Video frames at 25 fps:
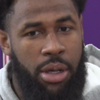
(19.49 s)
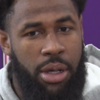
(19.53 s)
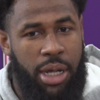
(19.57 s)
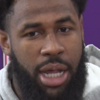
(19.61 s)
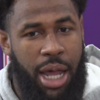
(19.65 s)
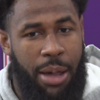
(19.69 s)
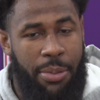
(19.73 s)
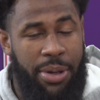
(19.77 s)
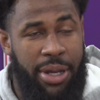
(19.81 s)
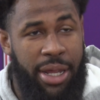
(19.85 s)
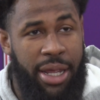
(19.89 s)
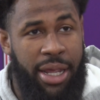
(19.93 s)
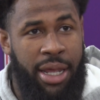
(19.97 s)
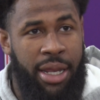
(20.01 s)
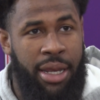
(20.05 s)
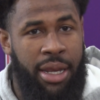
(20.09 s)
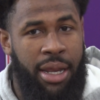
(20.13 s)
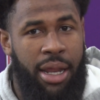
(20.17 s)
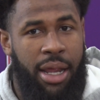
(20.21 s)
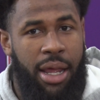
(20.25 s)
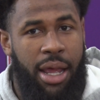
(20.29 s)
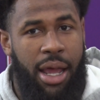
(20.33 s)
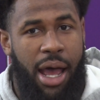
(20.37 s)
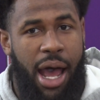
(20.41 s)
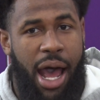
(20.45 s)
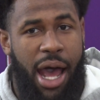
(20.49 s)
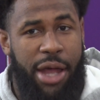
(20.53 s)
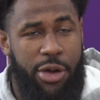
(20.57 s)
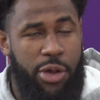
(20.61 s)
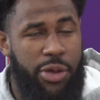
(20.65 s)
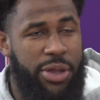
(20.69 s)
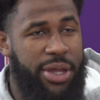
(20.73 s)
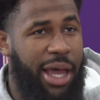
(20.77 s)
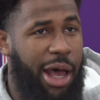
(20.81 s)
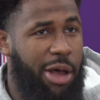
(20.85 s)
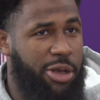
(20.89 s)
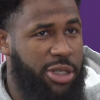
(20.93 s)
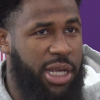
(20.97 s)
Coming in, I knew
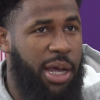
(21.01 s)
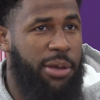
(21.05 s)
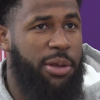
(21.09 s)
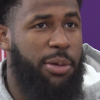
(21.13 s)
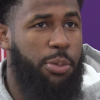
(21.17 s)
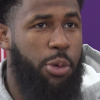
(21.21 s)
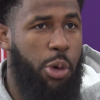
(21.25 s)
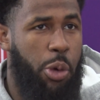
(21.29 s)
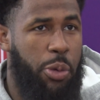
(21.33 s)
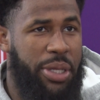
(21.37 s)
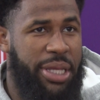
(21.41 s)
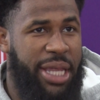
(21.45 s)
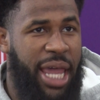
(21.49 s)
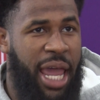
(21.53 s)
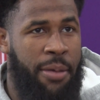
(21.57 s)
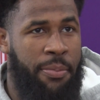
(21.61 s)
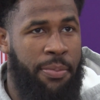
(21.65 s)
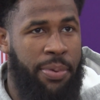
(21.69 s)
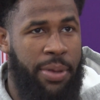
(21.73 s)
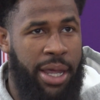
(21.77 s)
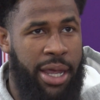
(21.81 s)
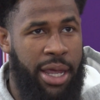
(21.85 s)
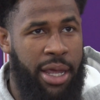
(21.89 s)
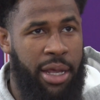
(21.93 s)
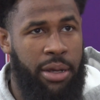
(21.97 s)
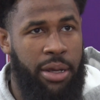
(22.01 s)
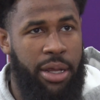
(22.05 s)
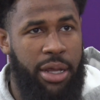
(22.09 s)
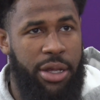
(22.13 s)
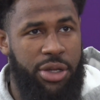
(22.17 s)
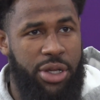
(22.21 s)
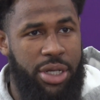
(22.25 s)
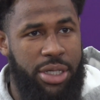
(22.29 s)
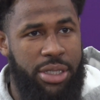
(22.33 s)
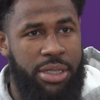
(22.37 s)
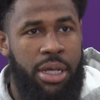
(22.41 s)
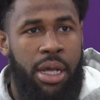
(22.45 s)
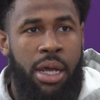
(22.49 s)
that I was comfortable with the game plan and
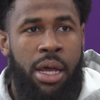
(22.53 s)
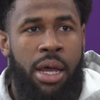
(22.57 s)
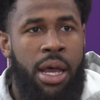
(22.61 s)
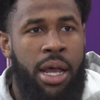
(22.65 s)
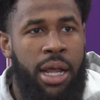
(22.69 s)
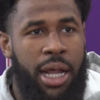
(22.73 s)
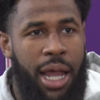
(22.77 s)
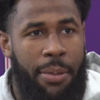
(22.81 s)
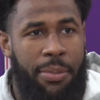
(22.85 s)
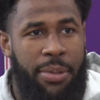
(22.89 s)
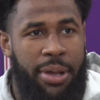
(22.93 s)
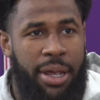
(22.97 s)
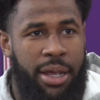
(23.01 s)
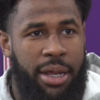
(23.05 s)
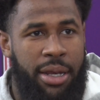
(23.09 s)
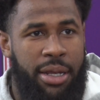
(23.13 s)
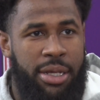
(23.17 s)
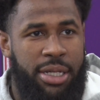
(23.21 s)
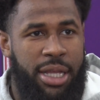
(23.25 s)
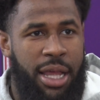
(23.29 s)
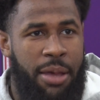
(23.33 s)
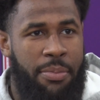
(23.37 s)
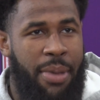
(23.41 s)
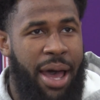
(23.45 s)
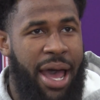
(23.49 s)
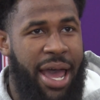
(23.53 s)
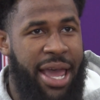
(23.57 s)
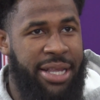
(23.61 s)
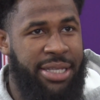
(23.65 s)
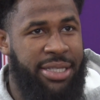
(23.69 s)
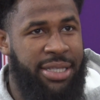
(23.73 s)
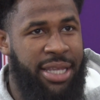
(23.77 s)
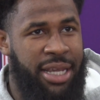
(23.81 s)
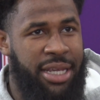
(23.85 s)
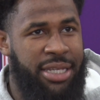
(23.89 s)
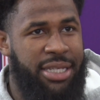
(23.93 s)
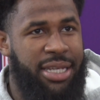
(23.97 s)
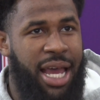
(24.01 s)
just coming in, let my
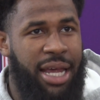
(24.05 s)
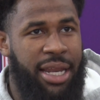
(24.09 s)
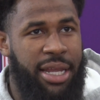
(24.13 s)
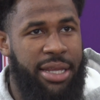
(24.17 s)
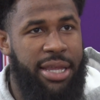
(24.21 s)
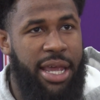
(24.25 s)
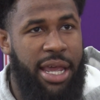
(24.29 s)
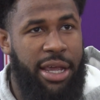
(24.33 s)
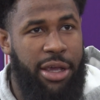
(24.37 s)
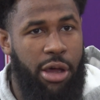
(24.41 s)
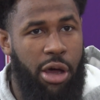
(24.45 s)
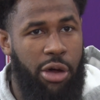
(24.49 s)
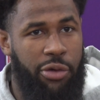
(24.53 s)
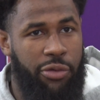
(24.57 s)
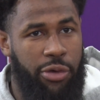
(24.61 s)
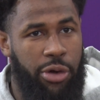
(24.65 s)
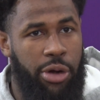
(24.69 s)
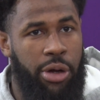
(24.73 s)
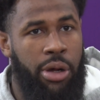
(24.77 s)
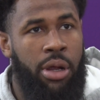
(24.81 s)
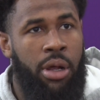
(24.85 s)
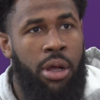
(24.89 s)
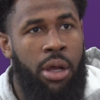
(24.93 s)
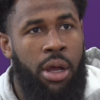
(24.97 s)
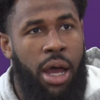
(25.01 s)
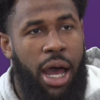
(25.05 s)
instincts kind of take over.